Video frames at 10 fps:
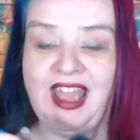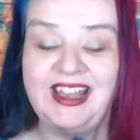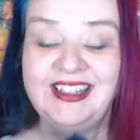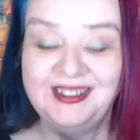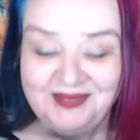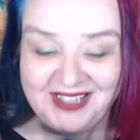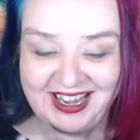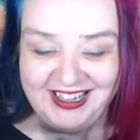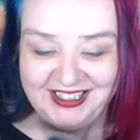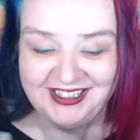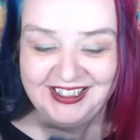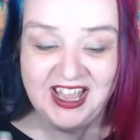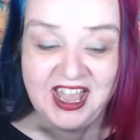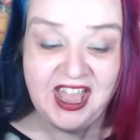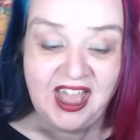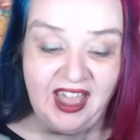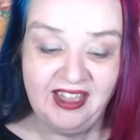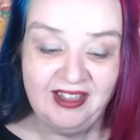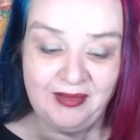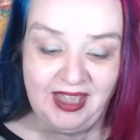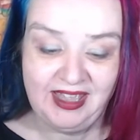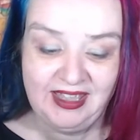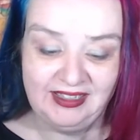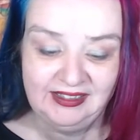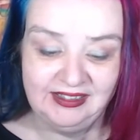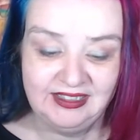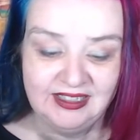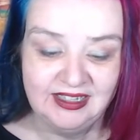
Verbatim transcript: adaptation, um, and